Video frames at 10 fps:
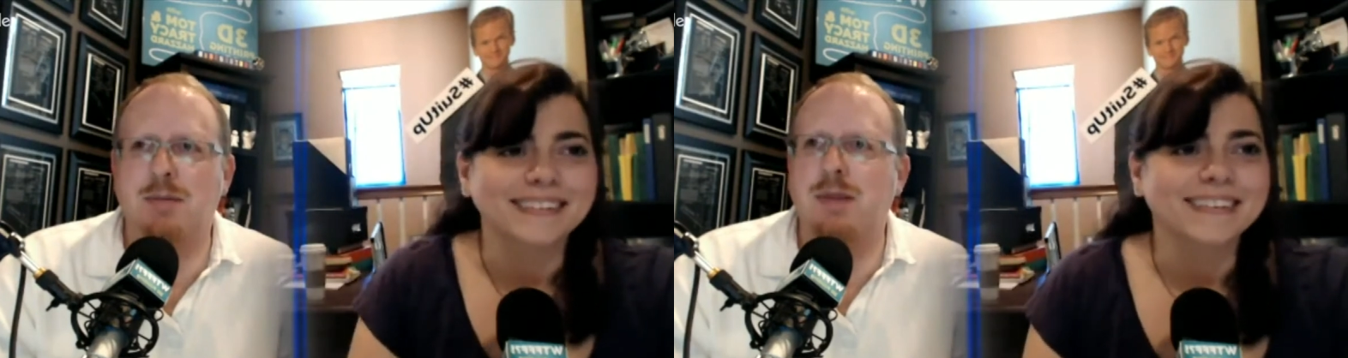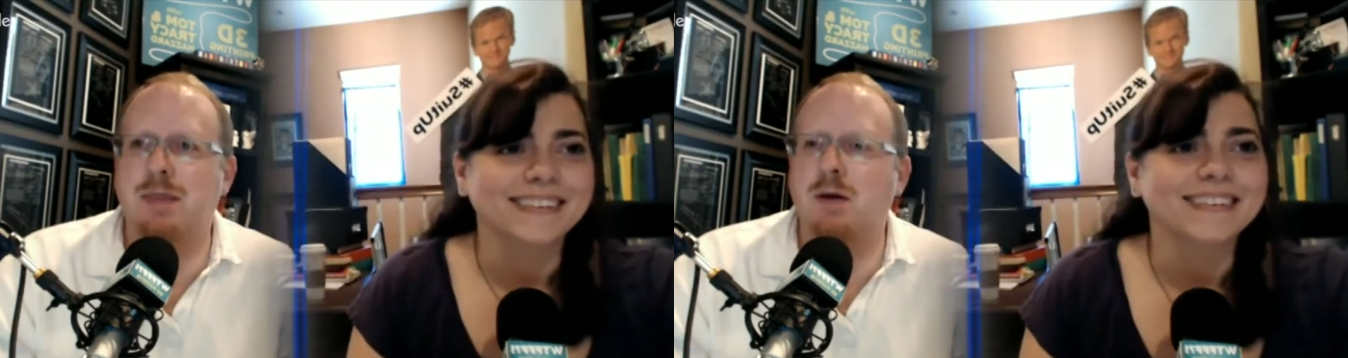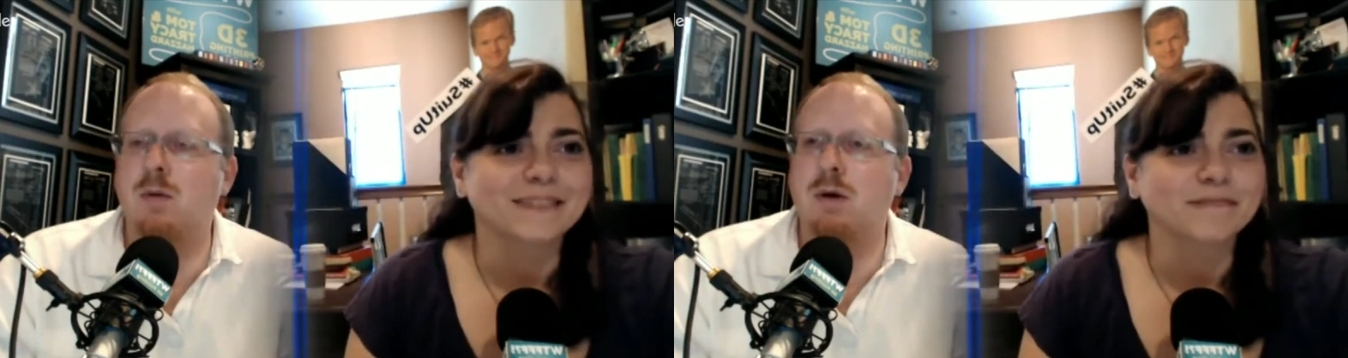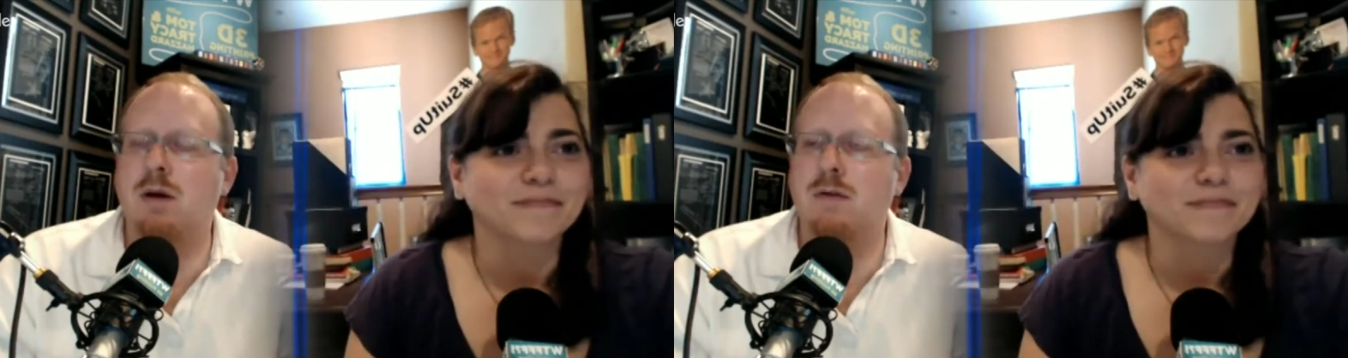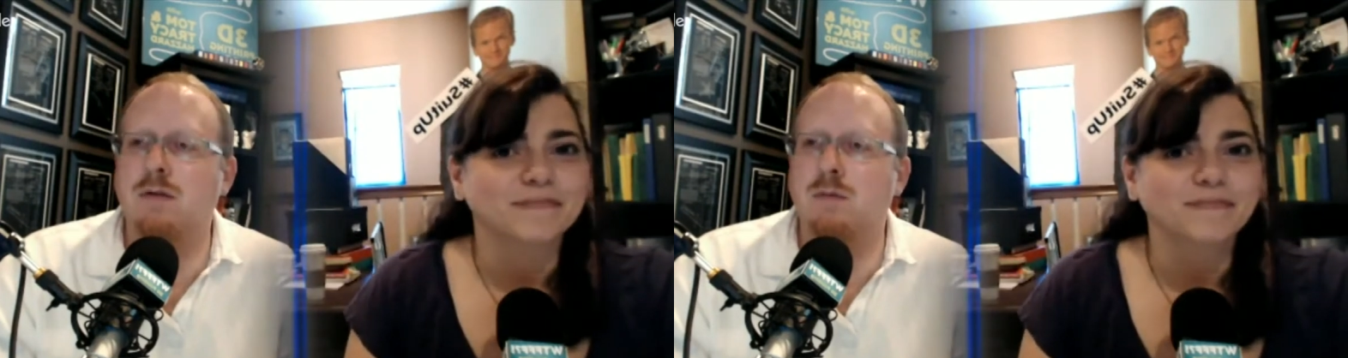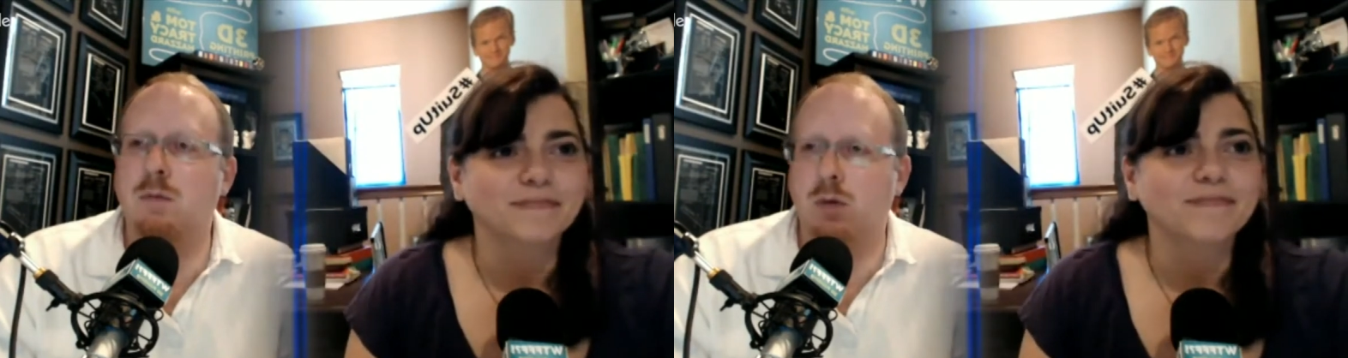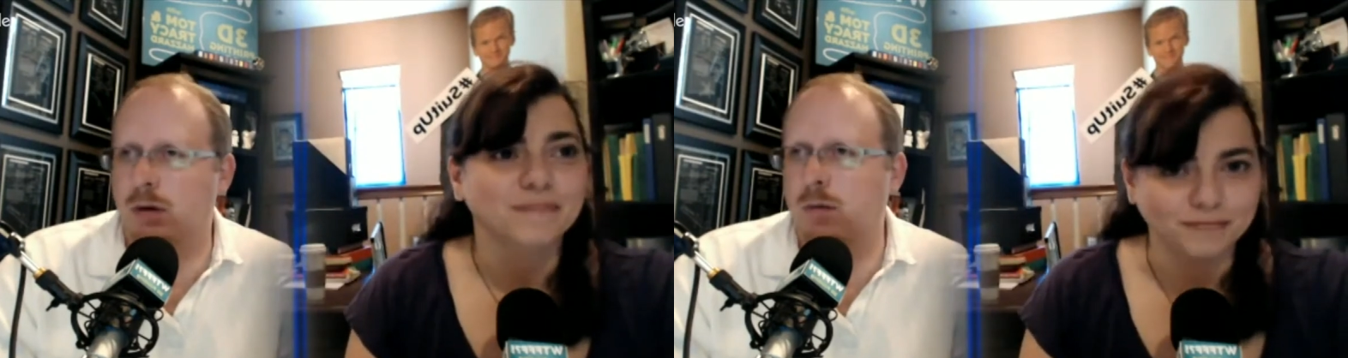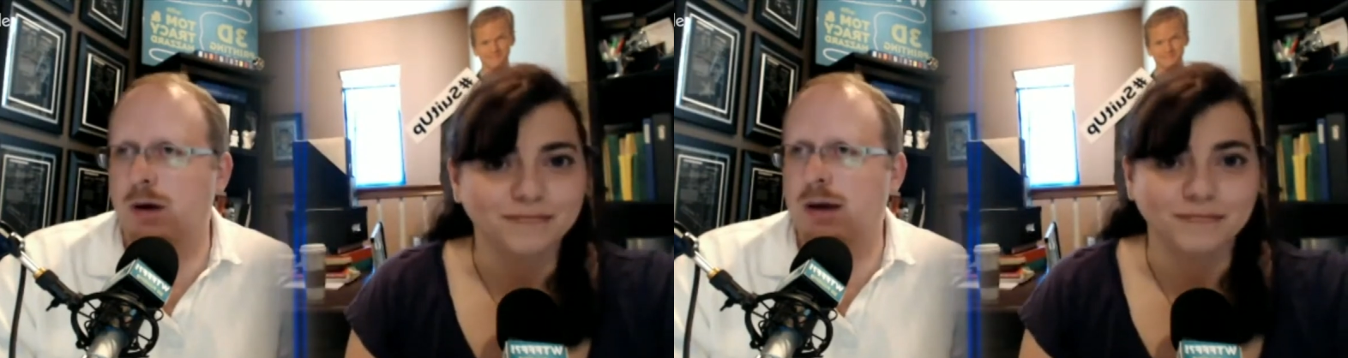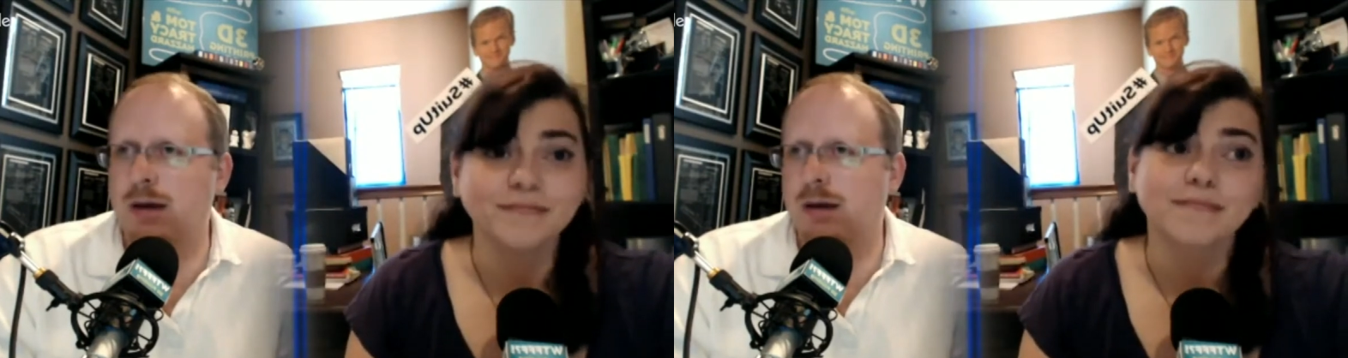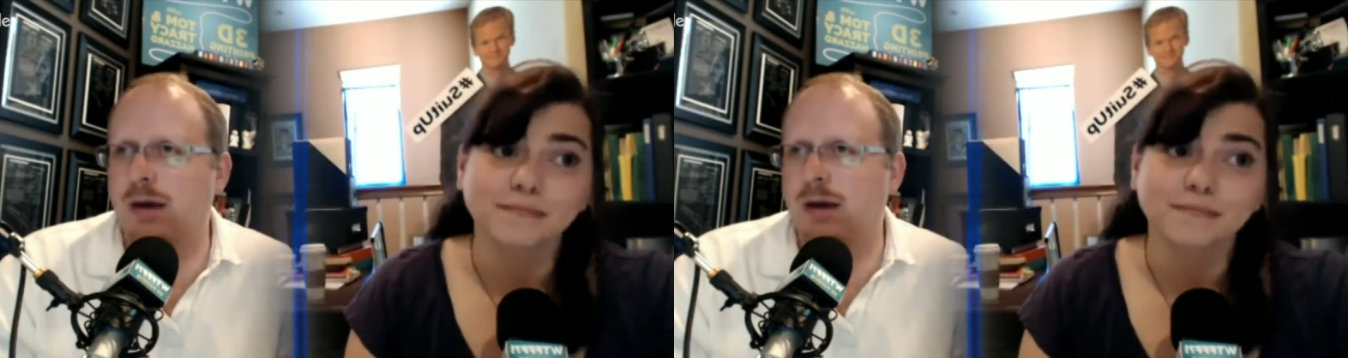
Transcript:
Speaker 1: But there was one way,